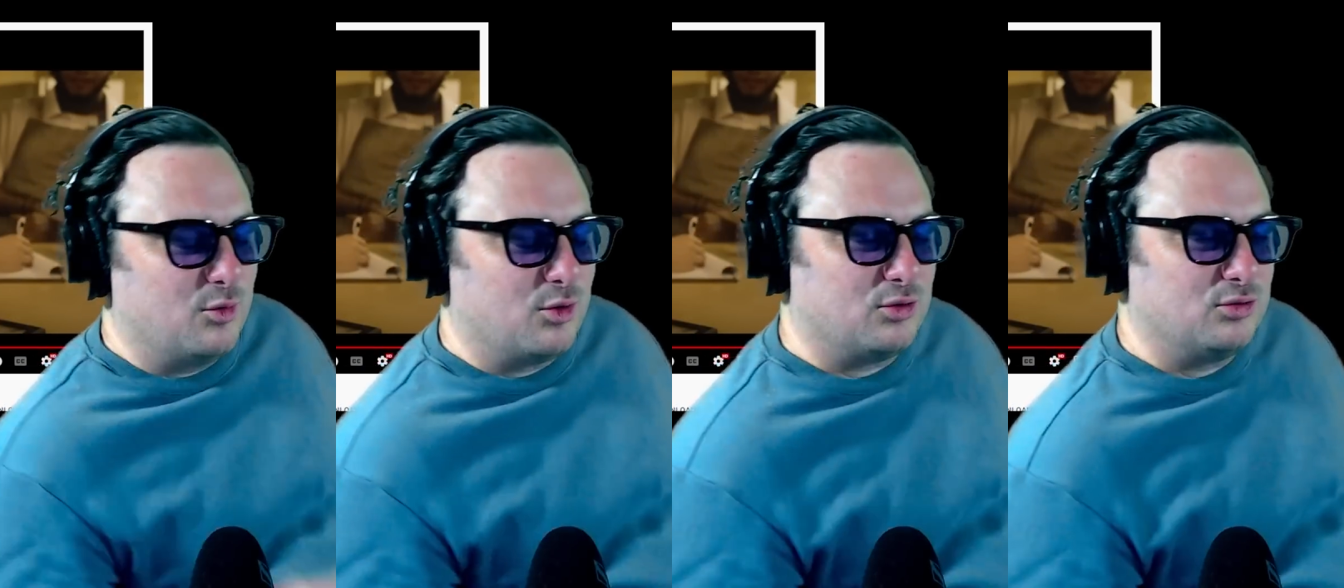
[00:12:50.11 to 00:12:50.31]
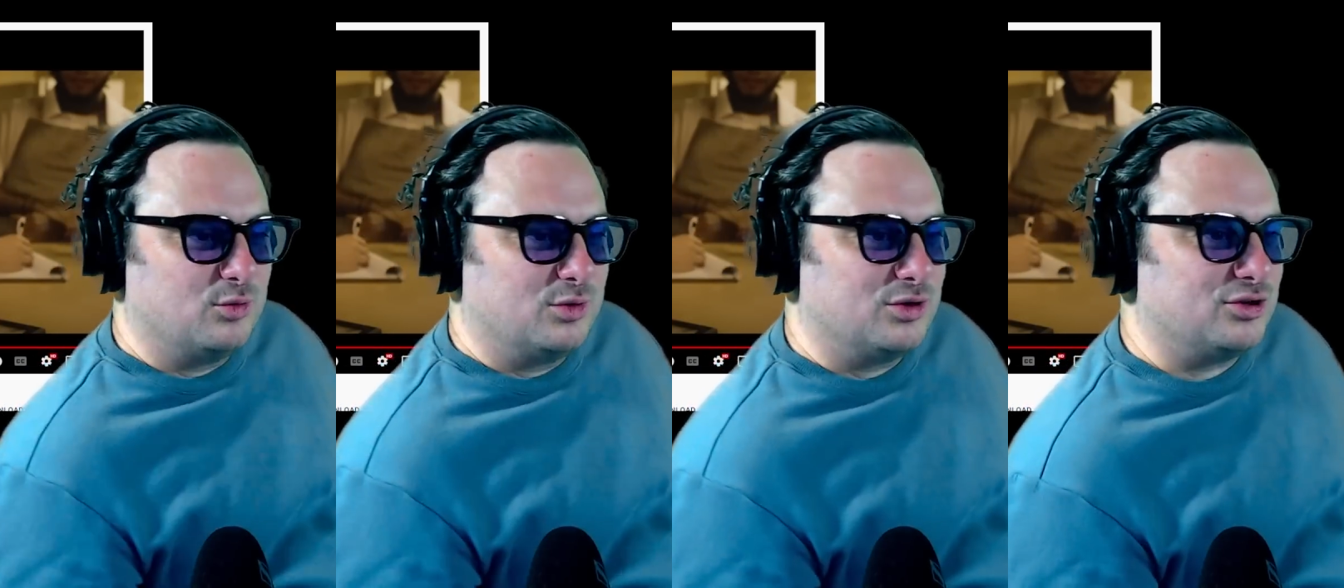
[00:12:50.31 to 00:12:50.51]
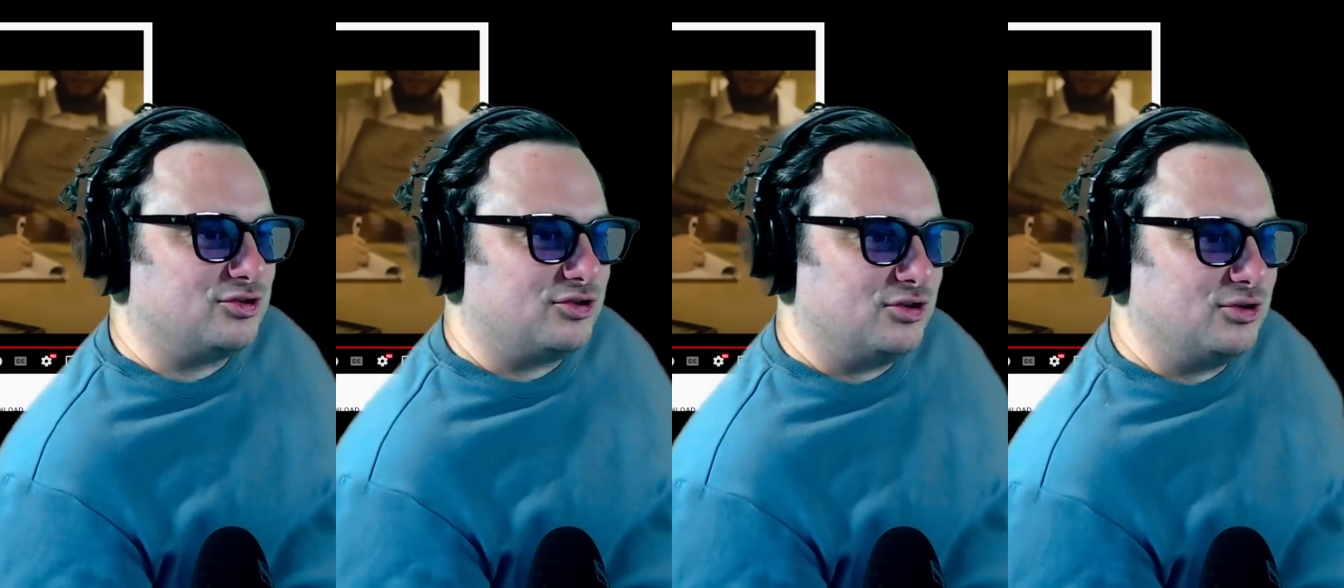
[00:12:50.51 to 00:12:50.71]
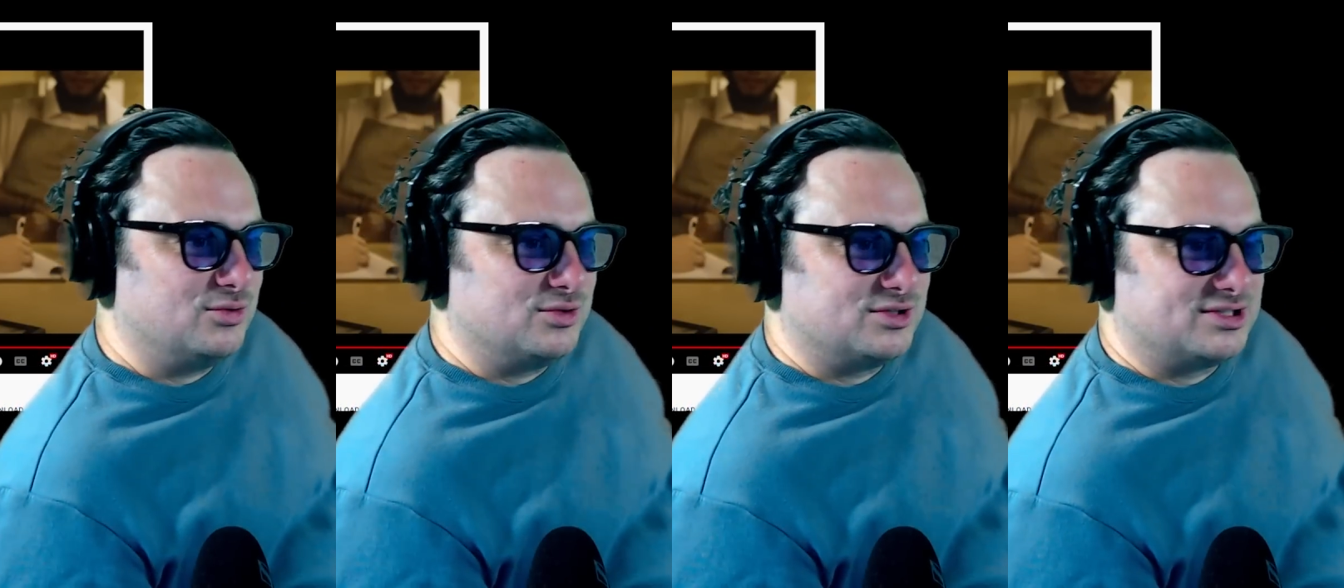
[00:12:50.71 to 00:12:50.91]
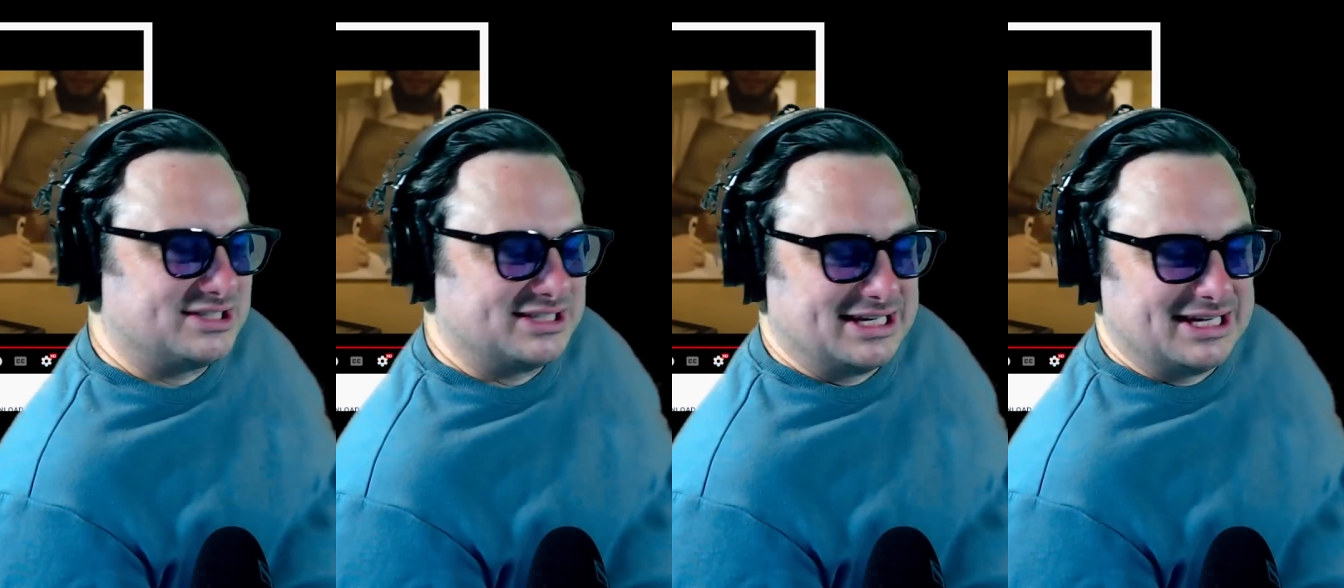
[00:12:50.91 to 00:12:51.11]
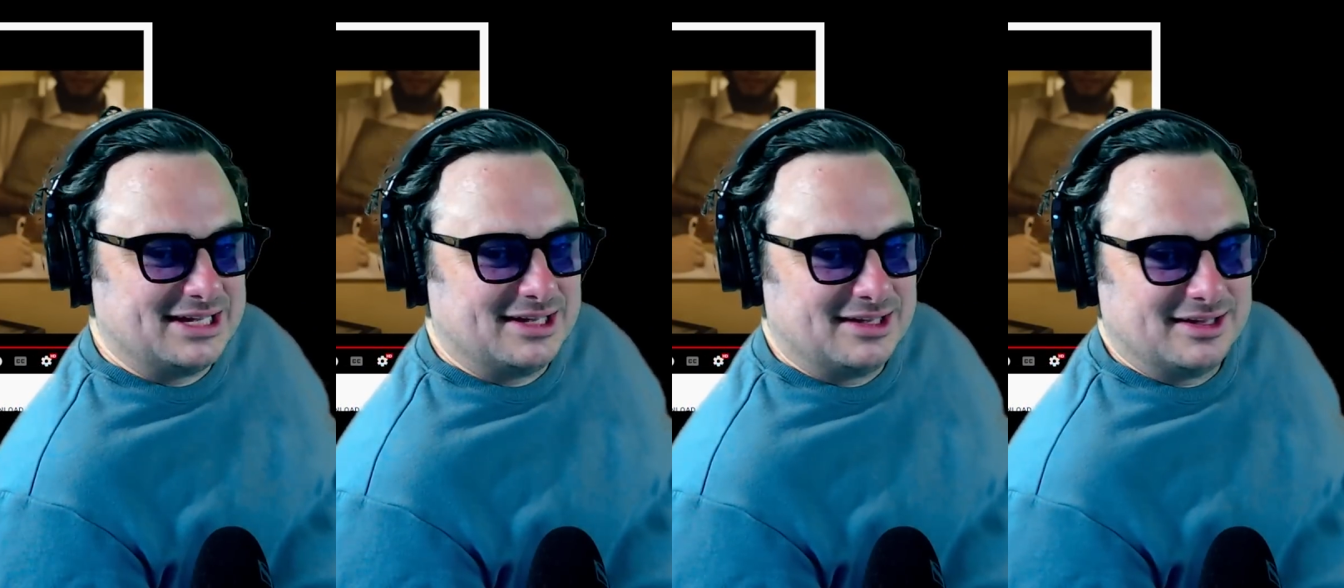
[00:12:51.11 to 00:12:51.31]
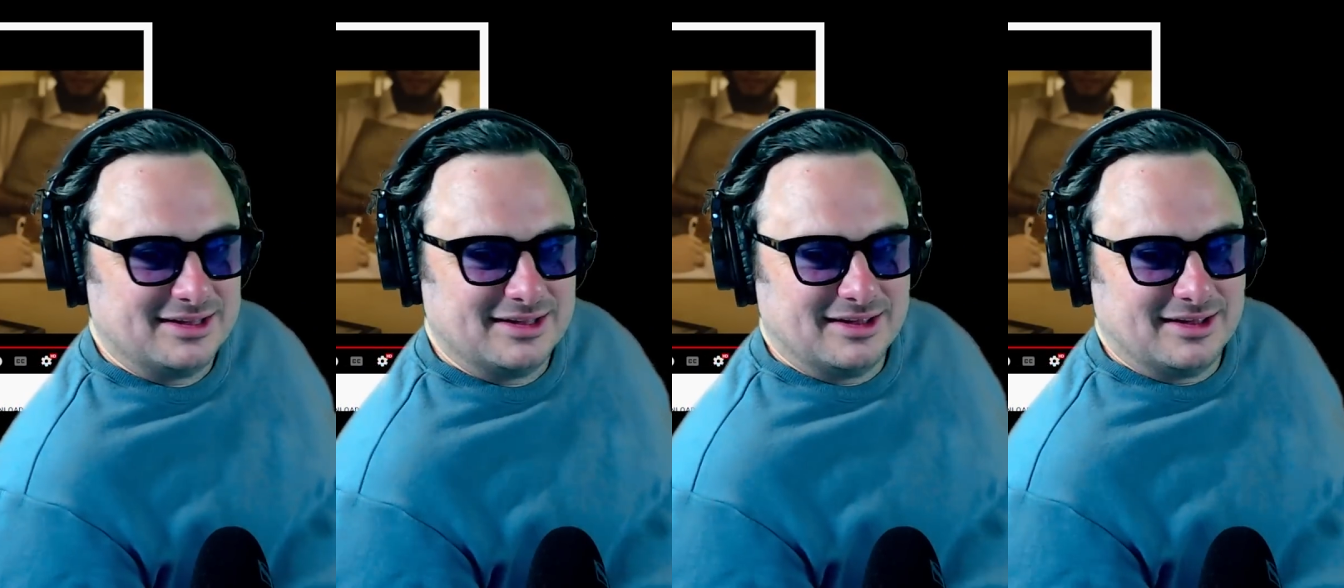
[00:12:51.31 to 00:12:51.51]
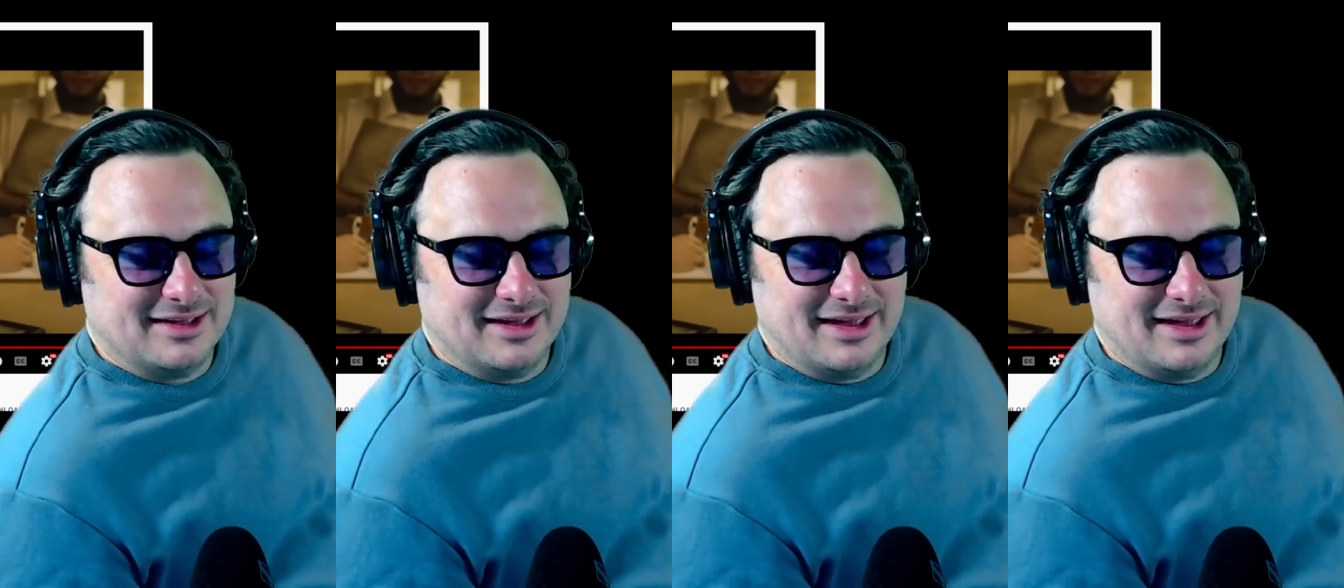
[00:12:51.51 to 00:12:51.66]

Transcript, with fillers: world war ii see